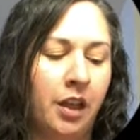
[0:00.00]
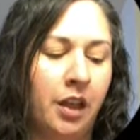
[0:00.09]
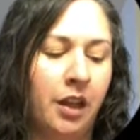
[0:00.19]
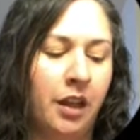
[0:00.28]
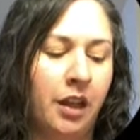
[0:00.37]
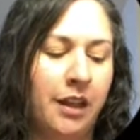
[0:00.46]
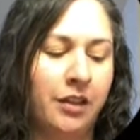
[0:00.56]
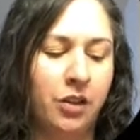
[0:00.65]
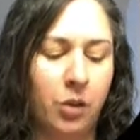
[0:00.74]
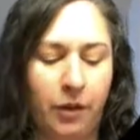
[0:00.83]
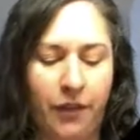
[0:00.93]
And
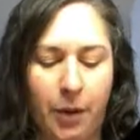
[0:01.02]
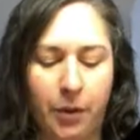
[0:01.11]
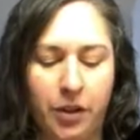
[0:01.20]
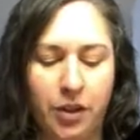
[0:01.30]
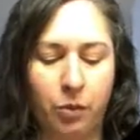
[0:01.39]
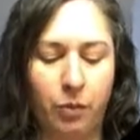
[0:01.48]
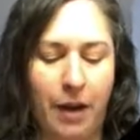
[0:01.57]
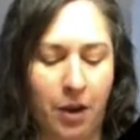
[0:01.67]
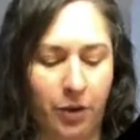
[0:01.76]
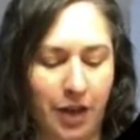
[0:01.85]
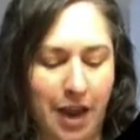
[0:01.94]
so if I were to
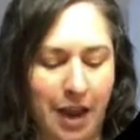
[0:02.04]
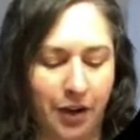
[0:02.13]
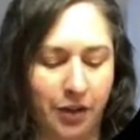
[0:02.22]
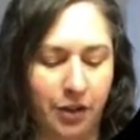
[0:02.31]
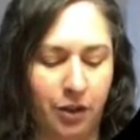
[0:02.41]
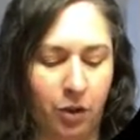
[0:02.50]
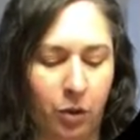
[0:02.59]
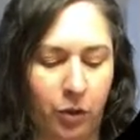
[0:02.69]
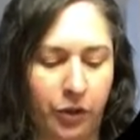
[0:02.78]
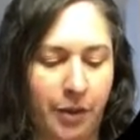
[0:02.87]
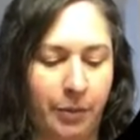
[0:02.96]
round iron to the whole
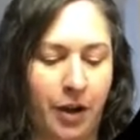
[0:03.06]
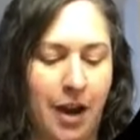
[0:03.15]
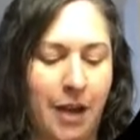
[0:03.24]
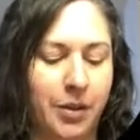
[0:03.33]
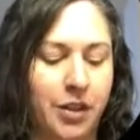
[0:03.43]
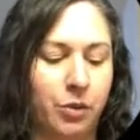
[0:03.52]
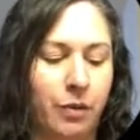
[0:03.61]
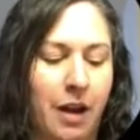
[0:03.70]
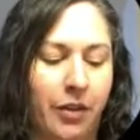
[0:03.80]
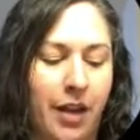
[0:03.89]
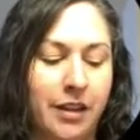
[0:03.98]
number, I would just
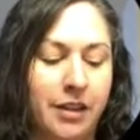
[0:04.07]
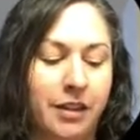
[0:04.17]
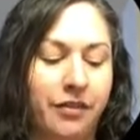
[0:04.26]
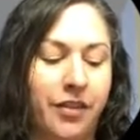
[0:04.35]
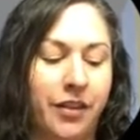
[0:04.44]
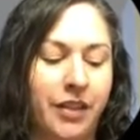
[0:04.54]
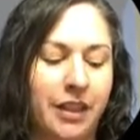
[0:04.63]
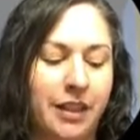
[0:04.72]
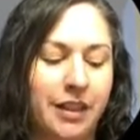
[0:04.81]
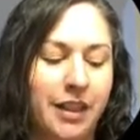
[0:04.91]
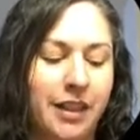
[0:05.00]
round that to
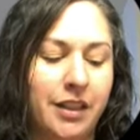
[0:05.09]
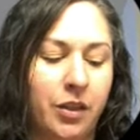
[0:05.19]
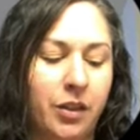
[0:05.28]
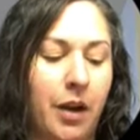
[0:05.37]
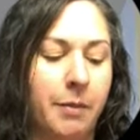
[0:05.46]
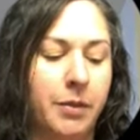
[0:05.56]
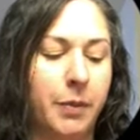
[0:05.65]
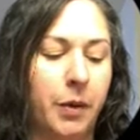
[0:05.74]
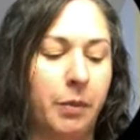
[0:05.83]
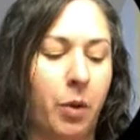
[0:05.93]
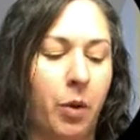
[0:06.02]
56 grams per
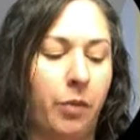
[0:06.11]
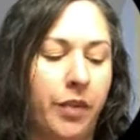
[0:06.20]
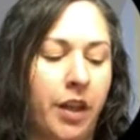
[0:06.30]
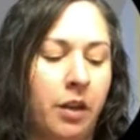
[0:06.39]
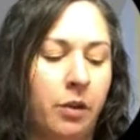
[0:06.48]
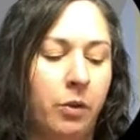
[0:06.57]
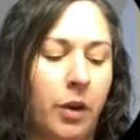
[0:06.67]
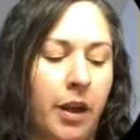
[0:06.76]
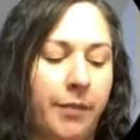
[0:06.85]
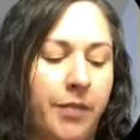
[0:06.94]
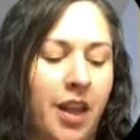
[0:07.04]
mole. Okay.
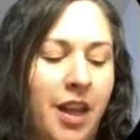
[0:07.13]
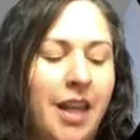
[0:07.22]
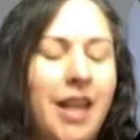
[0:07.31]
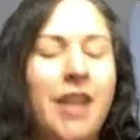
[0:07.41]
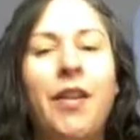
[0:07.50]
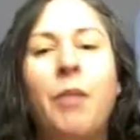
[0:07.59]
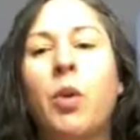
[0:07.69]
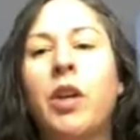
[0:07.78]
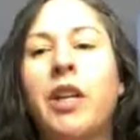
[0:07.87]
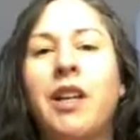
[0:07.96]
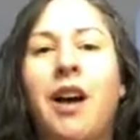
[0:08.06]
If I'm
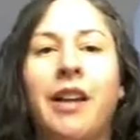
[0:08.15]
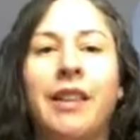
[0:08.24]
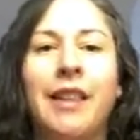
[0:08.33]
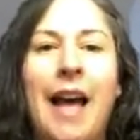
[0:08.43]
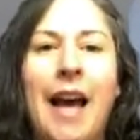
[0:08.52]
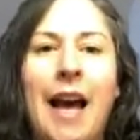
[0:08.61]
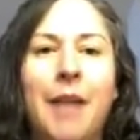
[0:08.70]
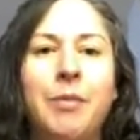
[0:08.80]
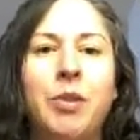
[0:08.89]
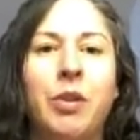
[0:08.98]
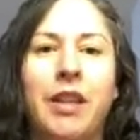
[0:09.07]
working on labs
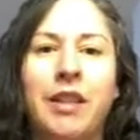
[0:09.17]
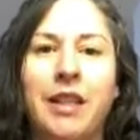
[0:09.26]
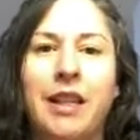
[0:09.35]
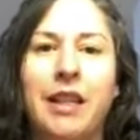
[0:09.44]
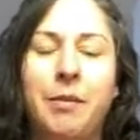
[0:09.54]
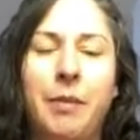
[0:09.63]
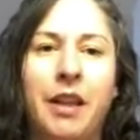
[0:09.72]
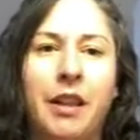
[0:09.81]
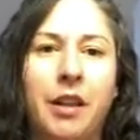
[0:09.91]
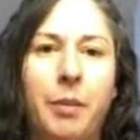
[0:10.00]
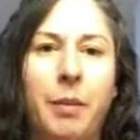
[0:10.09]
or things that need to be a
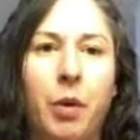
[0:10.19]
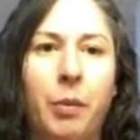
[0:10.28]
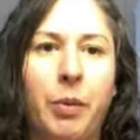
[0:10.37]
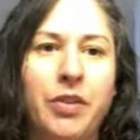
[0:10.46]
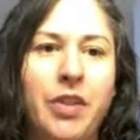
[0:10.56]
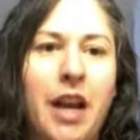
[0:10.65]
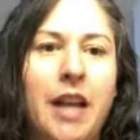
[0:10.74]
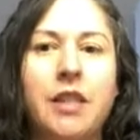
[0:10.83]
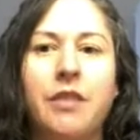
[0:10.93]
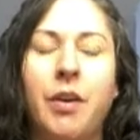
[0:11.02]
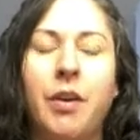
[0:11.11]
little bit more precise,
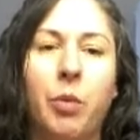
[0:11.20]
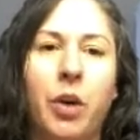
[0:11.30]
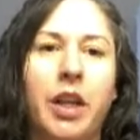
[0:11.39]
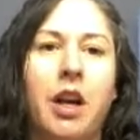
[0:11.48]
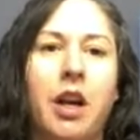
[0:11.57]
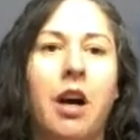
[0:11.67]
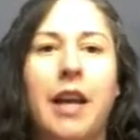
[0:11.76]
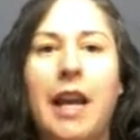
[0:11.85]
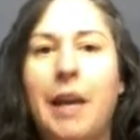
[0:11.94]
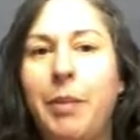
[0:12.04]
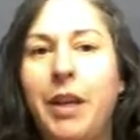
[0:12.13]
if I'm working on
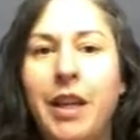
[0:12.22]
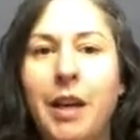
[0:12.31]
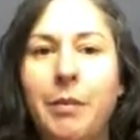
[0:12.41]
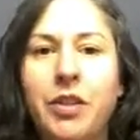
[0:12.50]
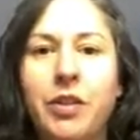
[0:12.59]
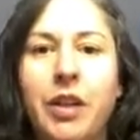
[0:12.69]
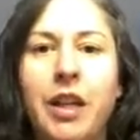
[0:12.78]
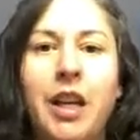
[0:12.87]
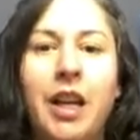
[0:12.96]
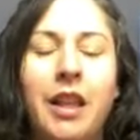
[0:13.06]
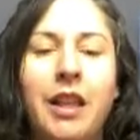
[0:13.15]
AP chemistry,
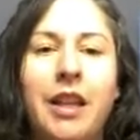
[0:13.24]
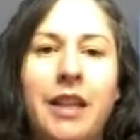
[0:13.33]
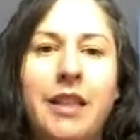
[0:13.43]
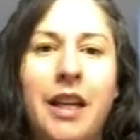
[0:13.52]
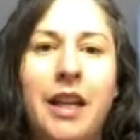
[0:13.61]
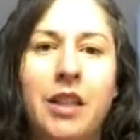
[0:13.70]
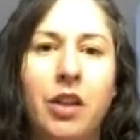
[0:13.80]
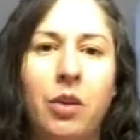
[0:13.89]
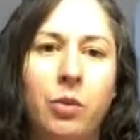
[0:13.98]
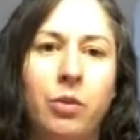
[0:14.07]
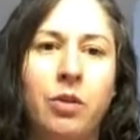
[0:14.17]
then I tend to
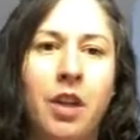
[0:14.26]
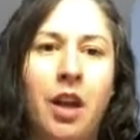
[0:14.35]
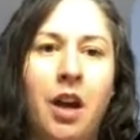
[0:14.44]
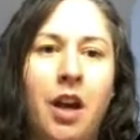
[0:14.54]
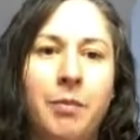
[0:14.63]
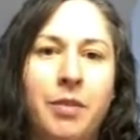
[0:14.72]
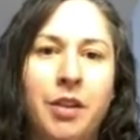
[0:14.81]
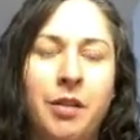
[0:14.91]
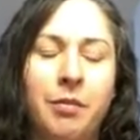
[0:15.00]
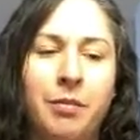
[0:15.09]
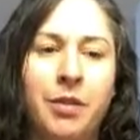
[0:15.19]
use
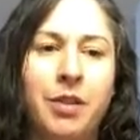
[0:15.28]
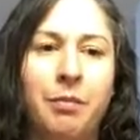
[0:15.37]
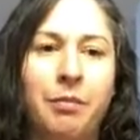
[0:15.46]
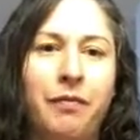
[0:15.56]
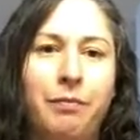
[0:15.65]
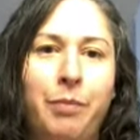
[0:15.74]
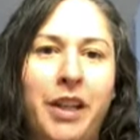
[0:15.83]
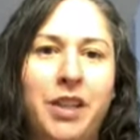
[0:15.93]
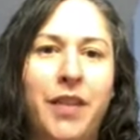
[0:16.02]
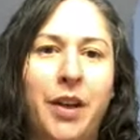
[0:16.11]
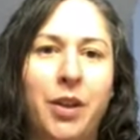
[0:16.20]
some place
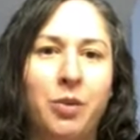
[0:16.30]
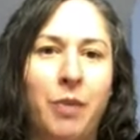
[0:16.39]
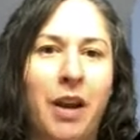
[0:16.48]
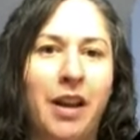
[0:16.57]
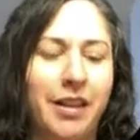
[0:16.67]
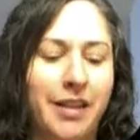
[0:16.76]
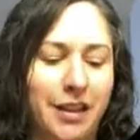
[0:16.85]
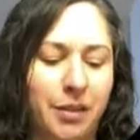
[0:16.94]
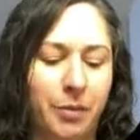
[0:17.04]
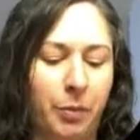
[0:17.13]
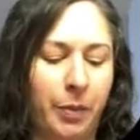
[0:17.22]
values right at the
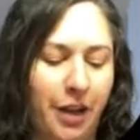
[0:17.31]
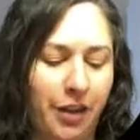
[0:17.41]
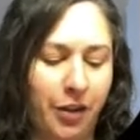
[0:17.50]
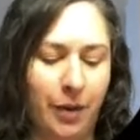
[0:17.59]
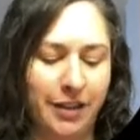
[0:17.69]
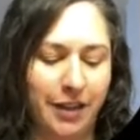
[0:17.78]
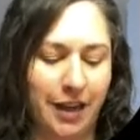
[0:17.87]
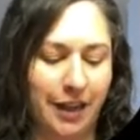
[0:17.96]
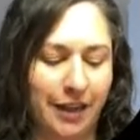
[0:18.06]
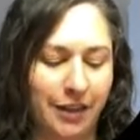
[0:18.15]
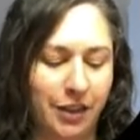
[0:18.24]
decimal. But otherwise, I
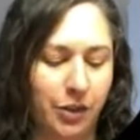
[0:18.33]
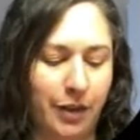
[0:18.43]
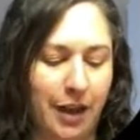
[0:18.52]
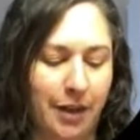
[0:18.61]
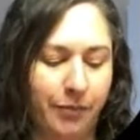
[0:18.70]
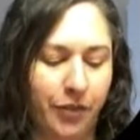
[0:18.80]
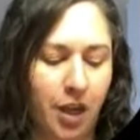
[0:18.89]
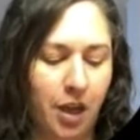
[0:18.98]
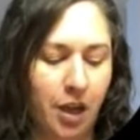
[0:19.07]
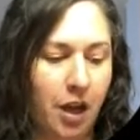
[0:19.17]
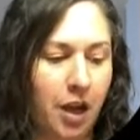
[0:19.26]
like to do that.
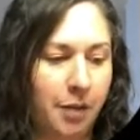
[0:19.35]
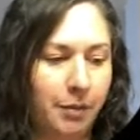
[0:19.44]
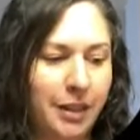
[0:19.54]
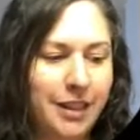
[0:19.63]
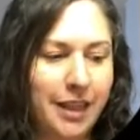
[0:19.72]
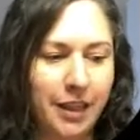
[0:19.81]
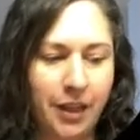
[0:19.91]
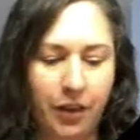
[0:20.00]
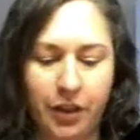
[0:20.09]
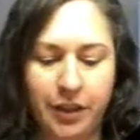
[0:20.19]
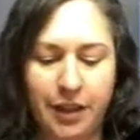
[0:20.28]
Let's take another
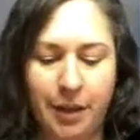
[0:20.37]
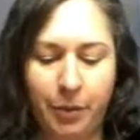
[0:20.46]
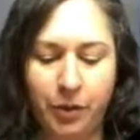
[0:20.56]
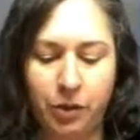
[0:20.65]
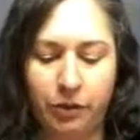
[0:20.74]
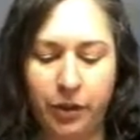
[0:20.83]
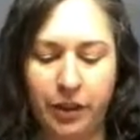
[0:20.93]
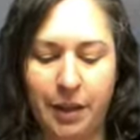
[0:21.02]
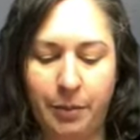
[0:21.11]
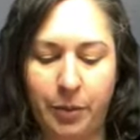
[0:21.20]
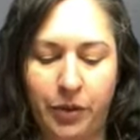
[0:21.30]
example. So for
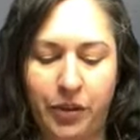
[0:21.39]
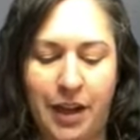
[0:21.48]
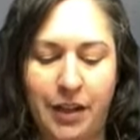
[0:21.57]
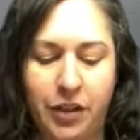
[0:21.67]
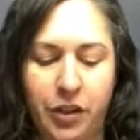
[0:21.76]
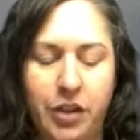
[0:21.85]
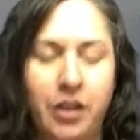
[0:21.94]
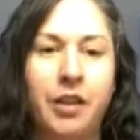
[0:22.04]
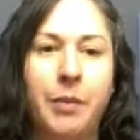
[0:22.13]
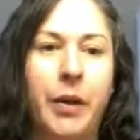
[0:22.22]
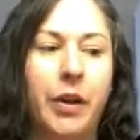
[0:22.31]
example, nitrogen on the
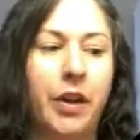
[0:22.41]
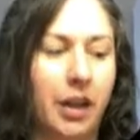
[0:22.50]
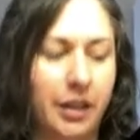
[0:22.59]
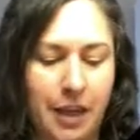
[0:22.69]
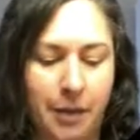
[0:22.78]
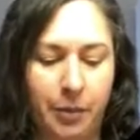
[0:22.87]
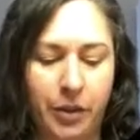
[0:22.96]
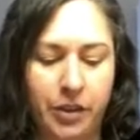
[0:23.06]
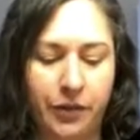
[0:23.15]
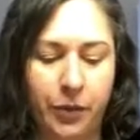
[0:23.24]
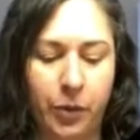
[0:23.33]
periodic table is
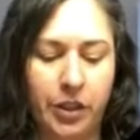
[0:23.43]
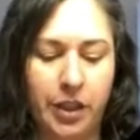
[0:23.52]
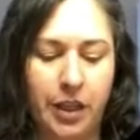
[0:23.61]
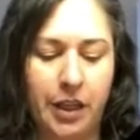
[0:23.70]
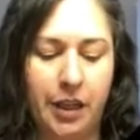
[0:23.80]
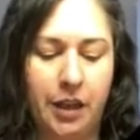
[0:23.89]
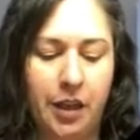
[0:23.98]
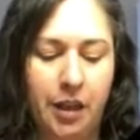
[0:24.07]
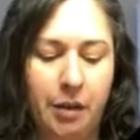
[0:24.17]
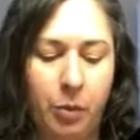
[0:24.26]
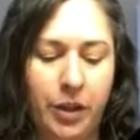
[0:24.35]

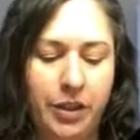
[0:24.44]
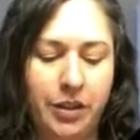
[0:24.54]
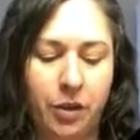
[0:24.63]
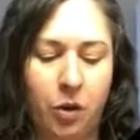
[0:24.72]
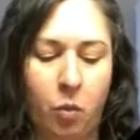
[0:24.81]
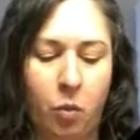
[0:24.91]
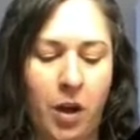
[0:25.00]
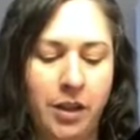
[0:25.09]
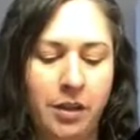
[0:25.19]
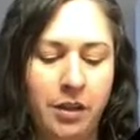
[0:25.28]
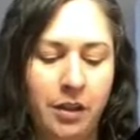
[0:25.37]

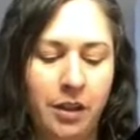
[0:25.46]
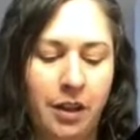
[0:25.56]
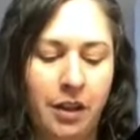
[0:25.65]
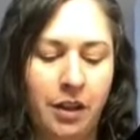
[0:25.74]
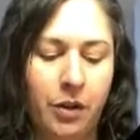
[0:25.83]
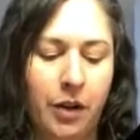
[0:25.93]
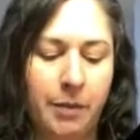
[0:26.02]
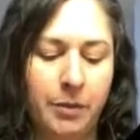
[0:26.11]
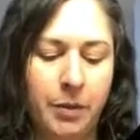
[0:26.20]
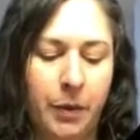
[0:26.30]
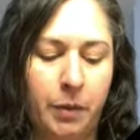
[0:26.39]
14.01 grams
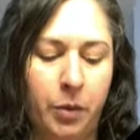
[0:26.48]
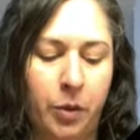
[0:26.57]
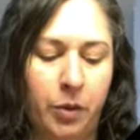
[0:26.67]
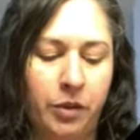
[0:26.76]
per mole.